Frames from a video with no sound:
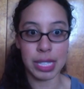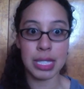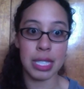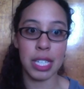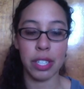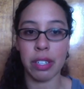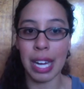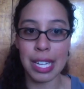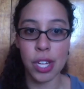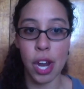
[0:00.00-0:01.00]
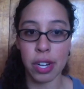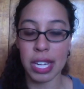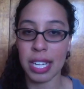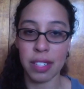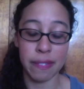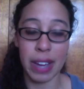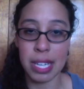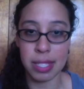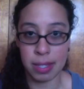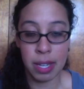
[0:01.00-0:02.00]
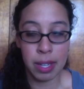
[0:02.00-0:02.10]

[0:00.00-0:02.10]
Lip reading: Let's say you're at Target and you find